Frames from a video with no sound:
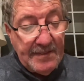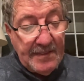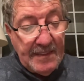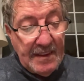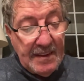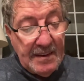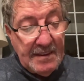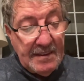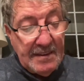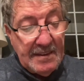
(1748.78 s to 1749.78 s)

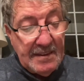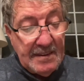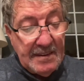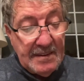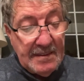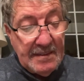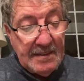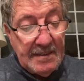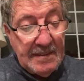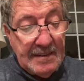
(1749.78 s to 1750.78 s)

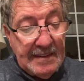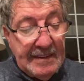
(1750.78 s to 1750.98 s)
No one is speaking in this clip.